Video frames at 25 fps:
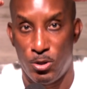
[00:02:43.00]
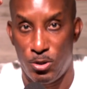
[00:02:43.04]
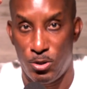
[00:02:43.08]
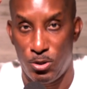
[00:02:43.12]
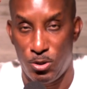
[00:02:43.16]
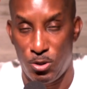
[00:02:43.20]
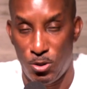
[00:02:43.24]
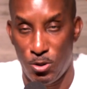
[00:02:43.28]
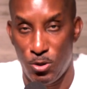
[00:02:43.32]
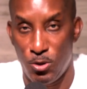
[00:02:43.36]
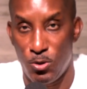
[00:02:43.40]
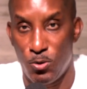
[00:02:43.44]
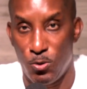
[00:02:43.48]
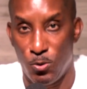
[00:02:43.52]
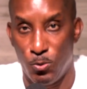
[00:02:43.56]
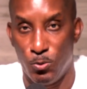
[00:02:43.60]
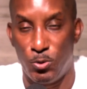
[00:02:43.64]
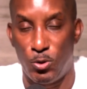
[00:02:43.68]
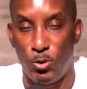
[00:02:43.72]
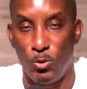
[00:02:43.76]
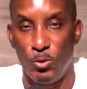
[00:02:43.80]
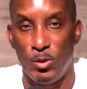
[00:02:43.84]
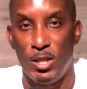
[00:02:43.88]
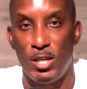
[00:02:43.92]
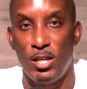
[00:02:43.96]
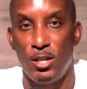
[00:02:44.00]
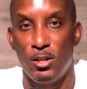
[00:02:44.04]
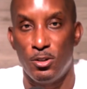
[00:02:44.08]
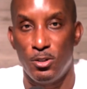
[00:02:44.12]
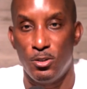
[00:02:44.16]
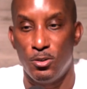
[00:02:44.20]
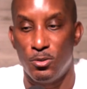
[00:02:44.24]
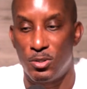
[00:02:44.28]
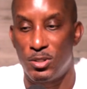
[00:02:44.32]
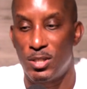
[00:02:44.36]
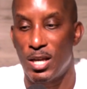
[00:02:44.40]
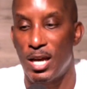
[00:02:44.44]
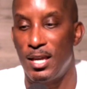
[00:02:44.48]
you to hear
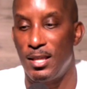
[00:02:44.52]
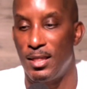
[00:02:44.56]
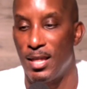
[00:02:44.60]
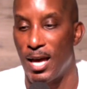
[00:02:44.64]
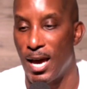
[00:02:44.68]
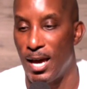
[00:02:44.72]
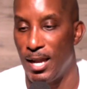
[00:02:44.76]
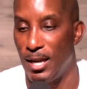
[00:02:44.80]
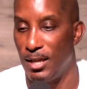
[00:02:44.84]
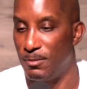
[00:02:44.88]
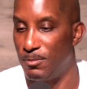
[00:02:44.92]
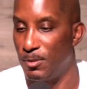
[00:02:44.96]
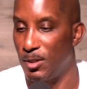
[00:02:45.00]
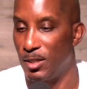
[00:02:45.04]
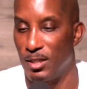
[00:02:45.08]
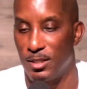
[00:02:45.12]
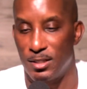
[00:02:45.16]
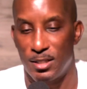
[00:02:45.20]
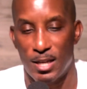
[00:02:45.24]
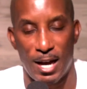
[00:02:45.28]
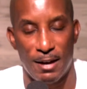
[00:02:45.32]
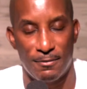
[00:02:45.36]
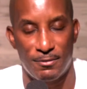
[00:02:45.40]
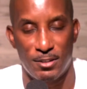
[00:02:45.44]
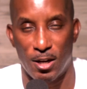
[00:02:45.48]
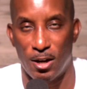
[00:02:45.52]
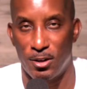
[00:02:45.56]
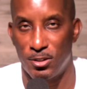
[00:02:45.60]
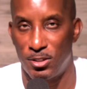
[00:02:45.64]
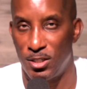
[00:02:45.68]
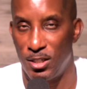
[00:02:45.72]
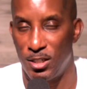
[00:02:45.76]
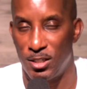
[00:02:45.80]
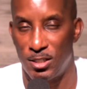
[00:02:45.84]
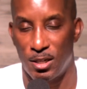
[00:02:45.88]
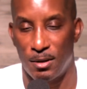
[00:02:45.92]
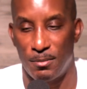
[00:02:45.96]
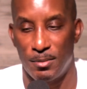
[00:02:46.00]
you say that is because I've taught you
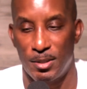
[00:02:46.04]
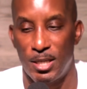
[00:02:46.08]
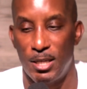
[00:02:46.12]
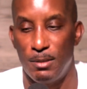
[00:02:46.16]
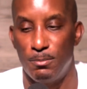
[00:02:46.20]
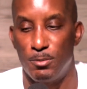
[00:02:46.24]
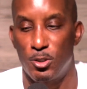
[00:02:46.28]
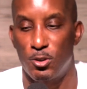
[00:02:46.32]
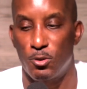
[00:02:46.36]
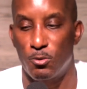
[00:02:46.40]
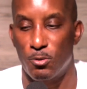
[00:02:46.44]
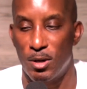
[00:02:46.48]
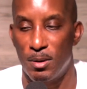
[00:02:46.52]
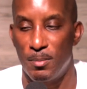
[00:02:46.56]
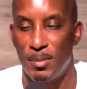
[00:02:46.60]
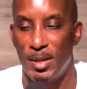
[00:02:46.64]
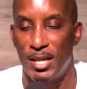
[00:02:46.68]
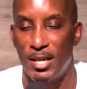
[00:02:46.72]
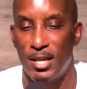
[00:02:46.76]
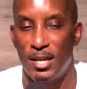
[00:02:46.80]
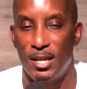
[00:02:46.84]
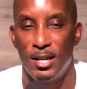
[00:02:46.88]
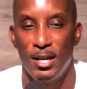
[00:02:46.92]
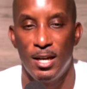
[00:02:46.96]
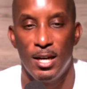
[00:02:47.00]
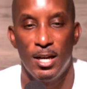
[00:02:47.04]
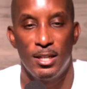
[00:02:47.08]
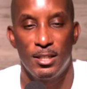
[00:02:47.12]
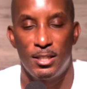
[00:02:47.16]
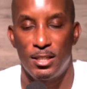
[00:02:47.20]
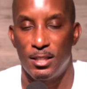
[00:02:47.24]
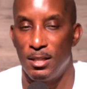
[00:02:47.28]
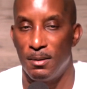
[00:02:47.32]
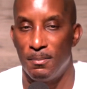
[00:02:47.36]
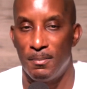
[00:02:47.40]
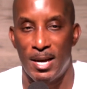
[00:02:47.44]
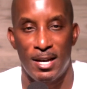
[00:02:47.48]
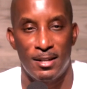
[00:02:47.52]
this and I'm gonna keep screaming it to
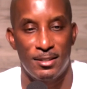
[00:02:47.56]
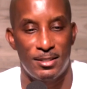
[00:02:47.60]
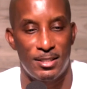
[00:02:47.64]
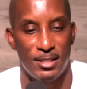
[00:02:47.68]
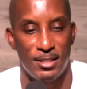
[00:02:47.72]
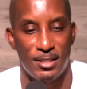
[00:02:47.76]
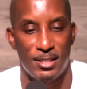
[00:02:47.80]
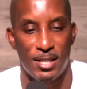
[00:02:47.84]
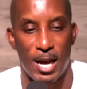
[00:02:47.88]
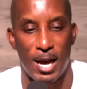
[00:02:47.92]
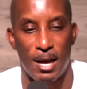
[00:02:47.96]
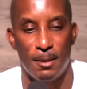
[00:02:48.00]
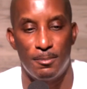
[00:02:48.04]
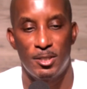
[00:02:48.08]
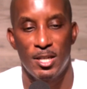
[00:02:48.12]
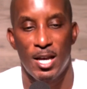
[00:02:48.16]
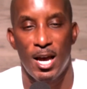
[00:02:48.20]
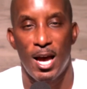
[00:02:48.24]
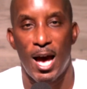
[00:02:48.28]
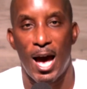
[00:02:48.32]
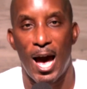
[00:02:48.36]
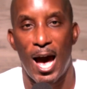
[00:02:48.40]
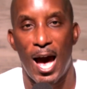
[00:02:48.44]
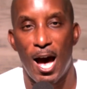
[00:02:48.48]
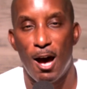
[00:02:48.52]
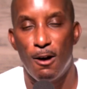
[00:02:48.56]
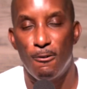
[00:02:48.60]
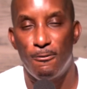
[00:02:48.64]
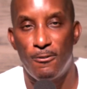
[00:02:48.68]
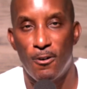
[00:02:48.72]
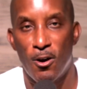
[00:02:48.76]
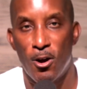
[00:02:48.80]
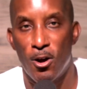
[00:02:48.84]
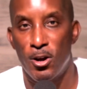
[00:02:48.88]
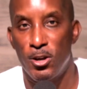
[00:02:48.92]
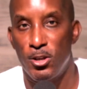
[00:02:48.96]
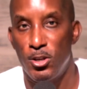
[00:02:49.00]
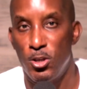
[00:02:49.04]
the mountaintops. How
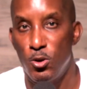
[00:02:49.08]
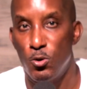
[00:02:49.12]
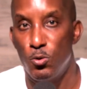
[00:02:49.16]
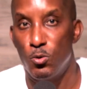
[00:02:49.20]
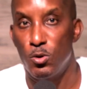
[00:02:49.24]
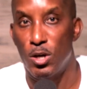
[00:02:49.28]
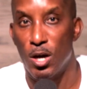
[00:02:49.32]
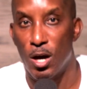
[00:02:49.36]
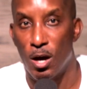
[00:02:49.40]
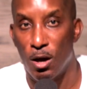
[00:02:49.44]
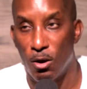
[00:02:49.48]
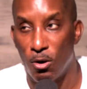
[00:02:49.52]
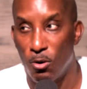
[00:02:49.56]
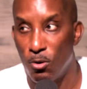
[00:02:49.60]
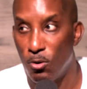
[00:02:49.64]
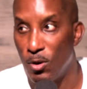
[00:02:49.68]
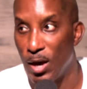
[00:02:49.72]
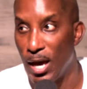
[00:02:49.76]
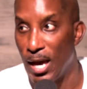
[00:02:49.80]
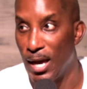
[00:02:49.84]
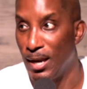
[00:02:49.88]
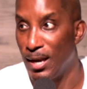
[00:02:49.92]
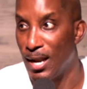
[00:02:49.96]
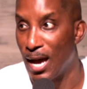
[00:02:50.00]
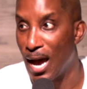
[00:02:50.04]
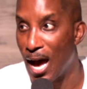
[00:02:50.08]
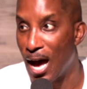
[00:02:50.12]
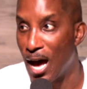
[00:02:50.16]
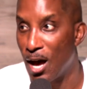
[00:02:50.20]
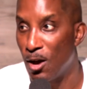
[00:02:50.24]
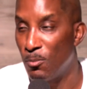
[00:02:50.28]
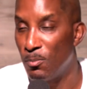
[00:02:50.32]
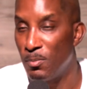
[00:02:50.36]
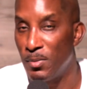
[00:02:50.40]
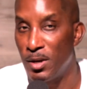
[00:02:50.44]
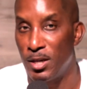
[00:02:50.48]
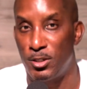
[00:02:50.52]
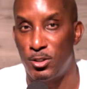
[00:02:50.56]
far you go and
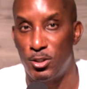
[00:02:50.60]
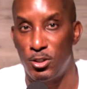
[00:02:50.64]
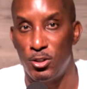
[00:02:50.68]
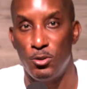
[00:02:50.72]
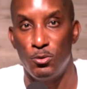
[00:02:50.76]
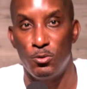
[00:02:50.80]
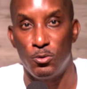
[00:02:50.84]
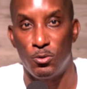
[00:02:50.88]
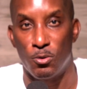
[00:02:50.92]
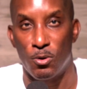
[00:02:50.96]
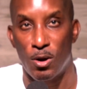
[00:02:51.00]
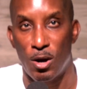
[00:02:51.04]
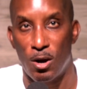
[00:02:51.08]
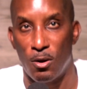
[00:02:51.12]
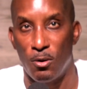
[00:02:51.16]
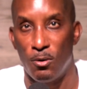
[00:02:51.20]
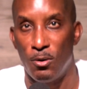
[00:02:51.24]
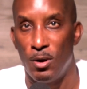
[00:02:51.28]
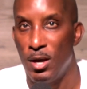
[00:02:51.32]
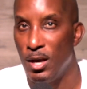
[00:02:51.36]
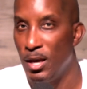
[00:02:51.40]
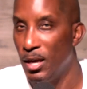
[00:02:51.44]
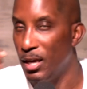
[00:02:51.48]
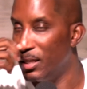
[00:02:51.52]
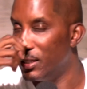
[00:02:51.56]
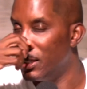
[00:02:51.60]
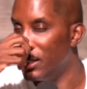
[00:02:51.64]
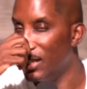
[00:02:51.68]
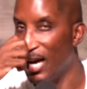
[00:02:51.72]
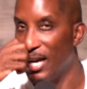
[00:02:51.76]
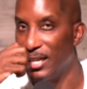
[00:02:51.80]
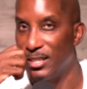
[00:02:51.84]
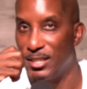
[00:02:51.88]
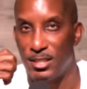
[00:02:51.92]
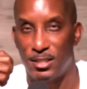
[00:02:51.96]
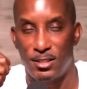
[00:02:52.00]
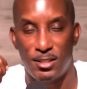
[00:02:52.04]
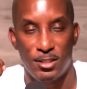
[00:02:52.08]
how much you grow is
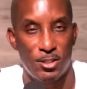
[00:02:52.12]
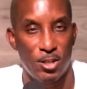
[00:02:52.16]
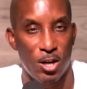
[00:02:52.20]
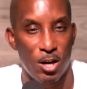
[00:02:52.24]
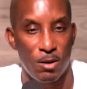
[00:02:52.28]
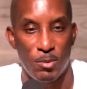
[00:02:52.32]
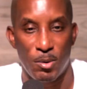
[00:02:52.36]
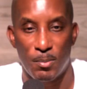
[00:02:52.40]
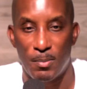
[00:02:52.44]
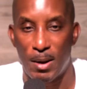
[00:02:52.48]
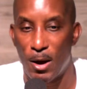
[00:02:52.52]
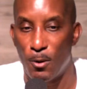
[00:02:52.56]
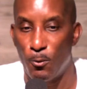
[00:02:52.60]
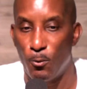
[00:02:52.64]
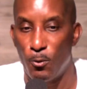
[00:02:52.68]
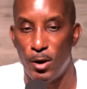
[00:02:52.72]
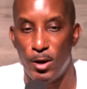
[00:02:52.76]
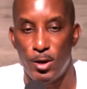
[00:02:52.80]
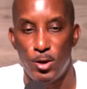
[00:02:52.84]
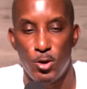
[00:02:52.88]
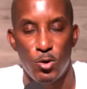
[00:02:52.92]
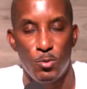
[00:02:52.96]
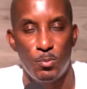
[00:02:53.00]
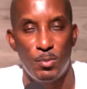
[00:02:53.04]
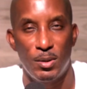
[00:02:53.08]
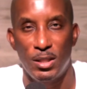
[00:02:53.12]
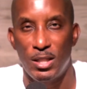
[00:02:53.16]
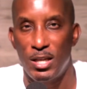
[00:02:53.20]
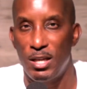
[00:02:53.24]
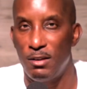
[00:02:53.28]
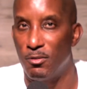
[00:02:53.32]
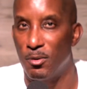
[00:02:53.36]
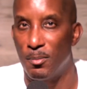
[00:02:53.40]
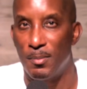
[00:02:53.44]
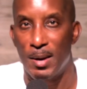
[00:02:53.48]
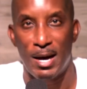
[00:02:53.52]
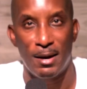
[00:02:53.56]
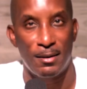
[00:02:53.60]
not just determined by what you
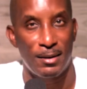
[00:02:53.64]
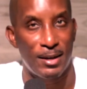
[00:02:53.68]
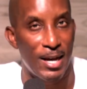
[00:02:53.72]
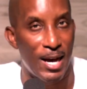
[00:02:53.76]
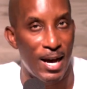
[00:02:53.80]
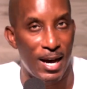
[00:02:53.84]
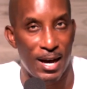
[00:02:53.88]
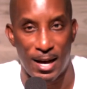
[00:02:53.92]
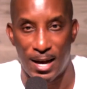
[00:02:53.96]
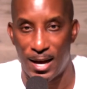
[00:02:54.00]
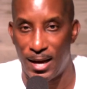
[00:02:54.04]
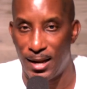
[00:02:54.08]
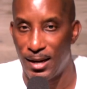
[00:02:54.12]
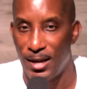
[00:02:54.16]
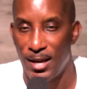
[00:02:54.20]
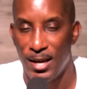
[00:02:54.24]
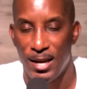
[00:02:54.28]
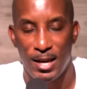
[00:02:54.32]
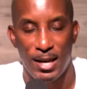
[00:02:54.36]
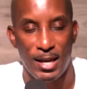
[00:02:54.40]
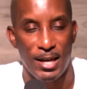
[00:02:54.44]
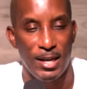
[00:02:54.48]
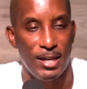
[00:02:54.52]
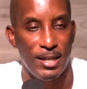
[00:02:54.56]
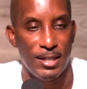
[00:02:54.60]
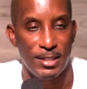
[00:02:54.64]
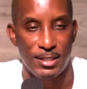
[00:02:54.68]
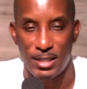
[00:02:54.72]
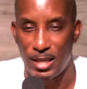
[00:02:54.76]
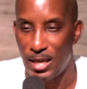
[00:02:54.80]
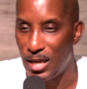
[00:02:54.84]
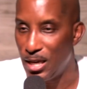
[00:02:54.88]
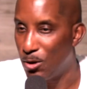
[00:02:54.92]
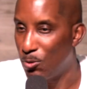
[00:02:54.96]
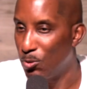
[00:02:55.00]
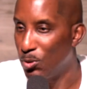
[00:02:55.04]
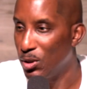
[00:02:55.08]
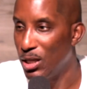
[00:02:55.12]
believe about God, it is
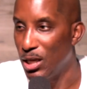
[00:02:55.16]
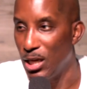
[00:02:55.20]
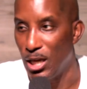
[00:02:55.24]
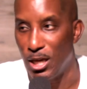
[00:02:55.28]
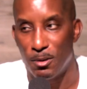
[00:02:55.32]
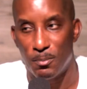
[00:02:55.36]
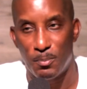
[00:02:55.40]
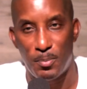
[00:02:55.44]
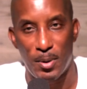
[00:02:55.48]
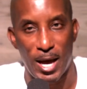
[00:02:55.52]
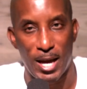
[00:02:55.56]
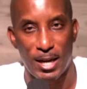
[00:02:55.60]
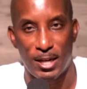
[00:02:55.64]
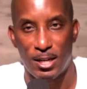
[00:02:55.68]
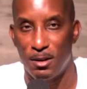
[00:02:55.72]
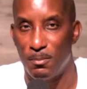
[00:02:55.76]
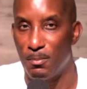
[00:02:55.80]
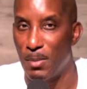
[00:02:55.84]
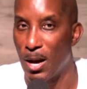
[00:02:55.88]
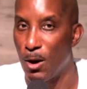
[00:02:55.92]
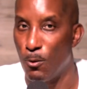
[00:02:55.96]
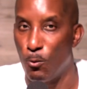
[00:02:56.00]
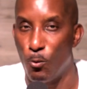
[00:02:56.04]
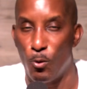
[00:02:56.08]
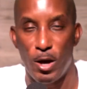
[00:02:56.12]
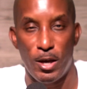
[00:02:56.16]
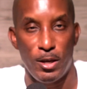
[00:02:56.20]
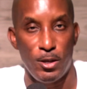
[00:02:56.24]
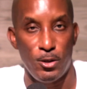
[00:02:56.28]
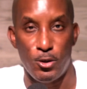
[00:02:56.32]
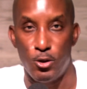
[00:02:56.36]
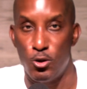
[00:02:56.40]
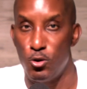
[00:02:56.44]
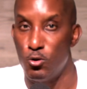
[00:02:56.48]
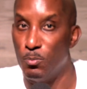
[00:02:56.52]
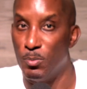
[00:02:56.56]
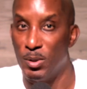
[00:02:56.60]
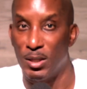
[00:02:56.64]
equally impacted by what
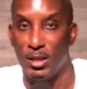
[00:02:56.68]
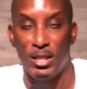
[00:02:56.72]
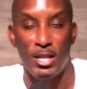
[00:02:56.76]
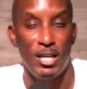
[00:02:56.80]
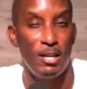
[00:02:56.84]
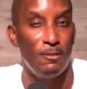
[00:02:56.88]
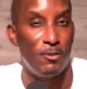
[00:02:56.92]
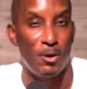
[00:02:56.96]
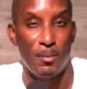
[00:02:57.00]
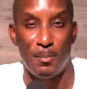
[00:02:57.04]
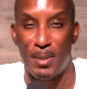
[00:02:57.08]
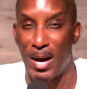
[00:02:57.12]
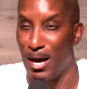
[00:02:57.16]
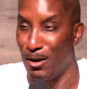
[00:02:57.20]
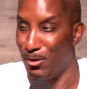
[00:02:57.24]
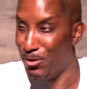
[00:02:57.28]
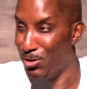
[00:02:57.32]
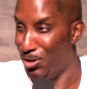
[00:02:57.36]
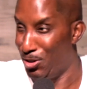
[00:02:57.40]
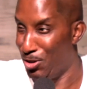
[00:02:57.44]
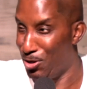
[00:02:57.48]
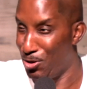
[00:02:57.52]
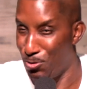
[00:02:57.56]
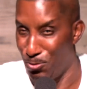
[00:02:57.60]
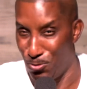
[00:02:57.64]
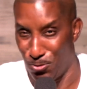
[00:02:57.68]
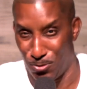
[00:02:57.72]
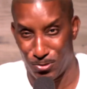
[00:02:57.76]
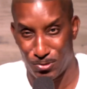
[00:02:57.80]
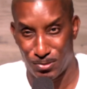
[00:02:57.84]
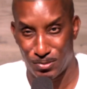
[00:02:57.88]
you believe about you.